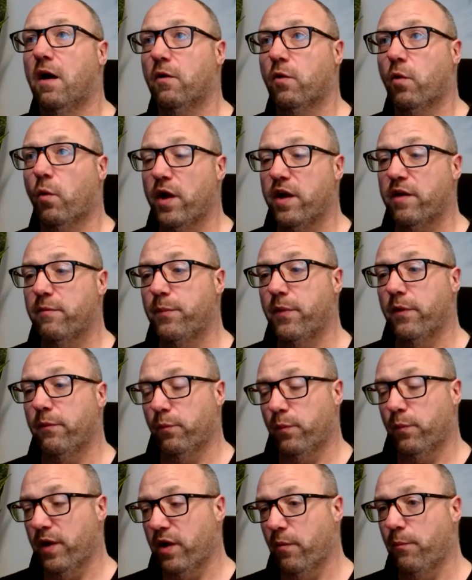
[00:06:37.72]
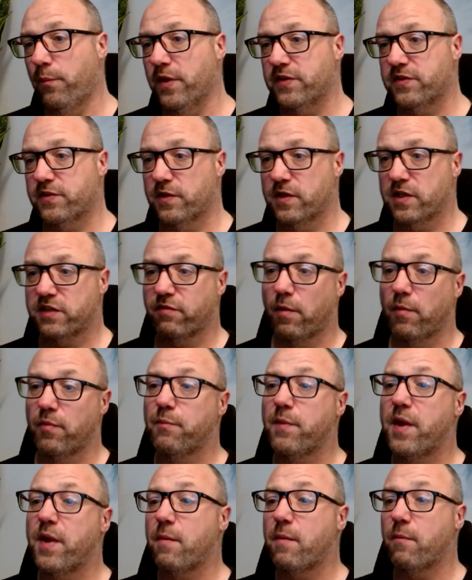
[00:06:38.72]
quite a bit of business
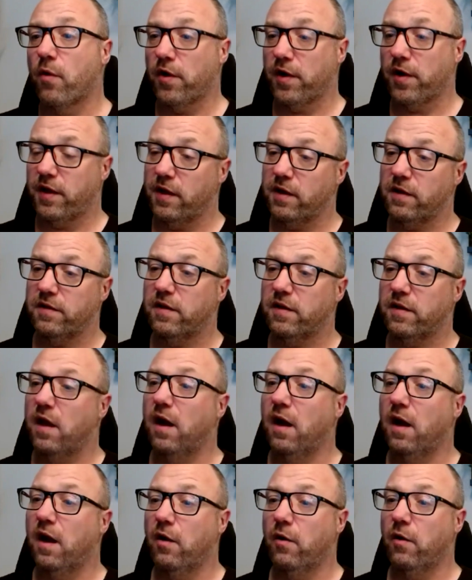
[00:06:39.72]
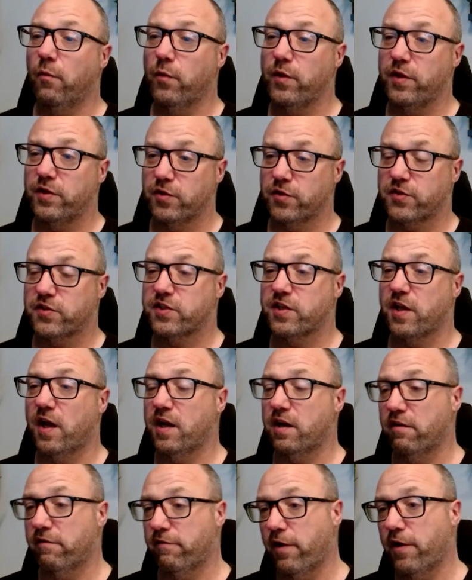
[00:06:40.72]
from mid-market. We just
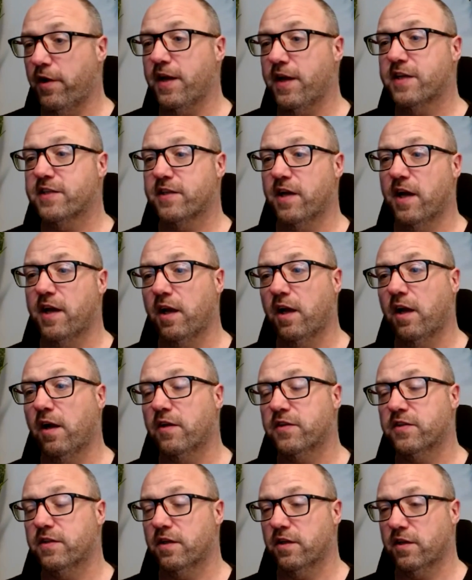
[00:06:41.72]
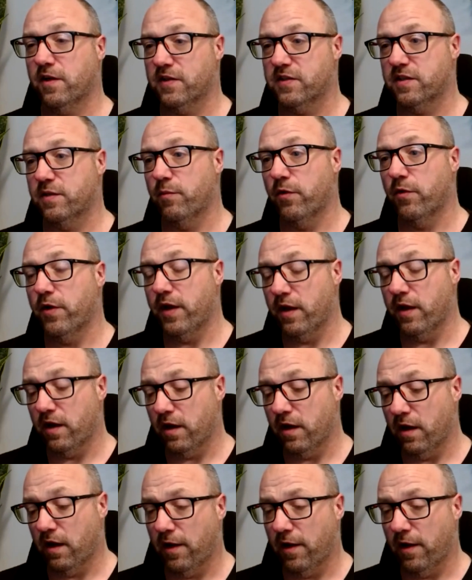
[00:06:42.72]
signed a very exciting customer in